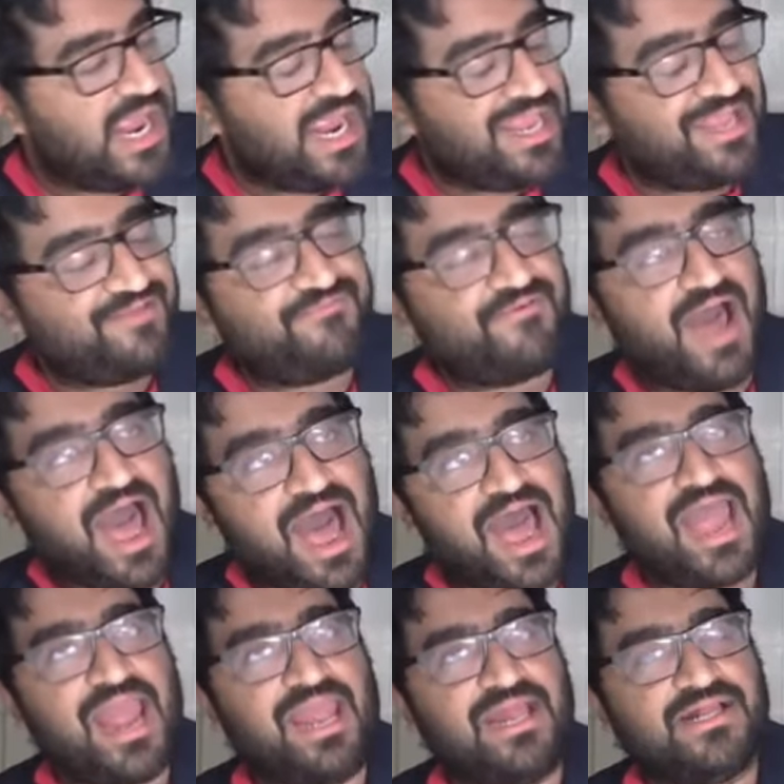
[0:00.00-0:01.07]
If
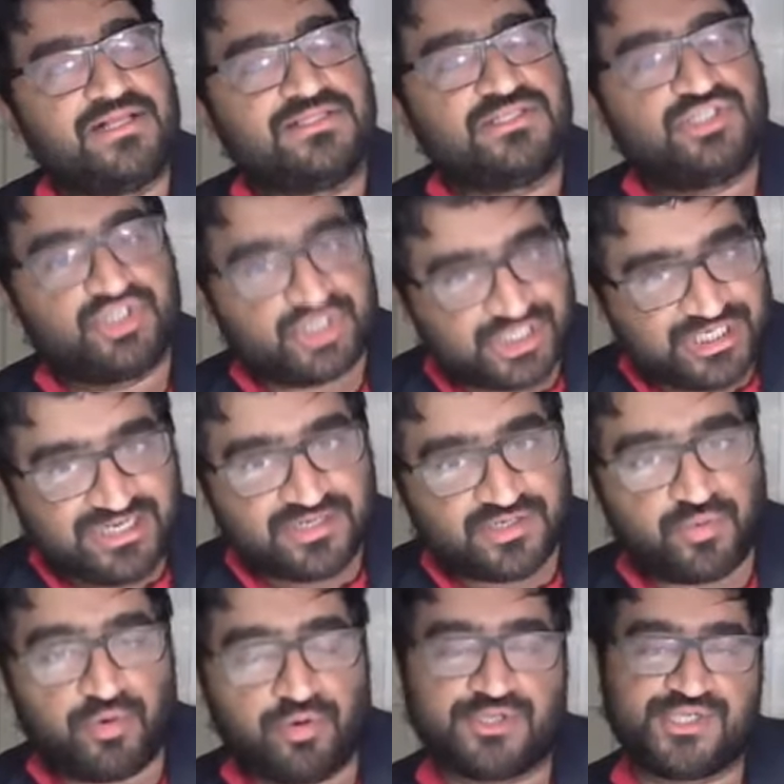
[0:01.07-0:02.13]
I cheat
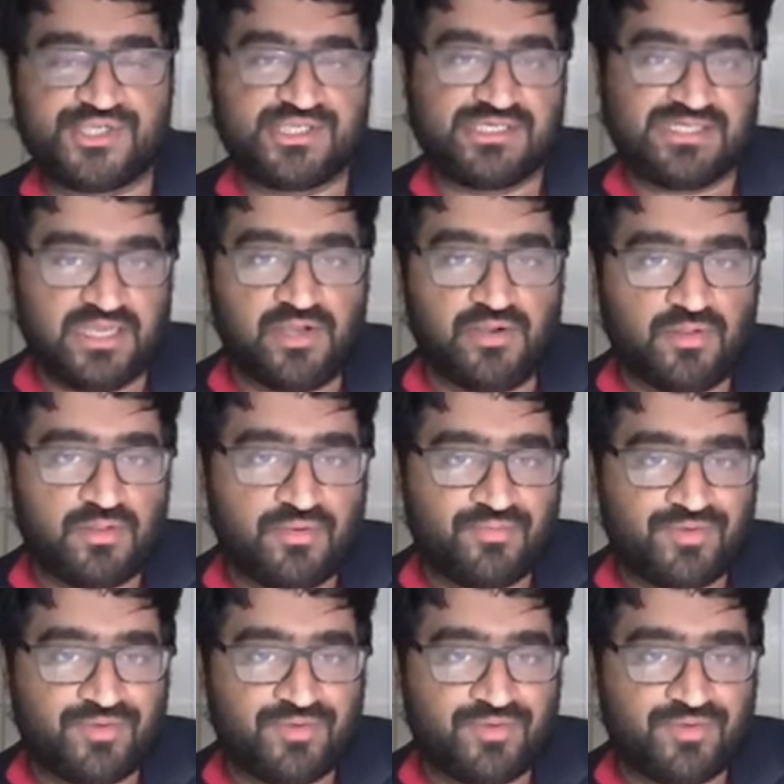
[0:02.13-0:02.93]
or steal,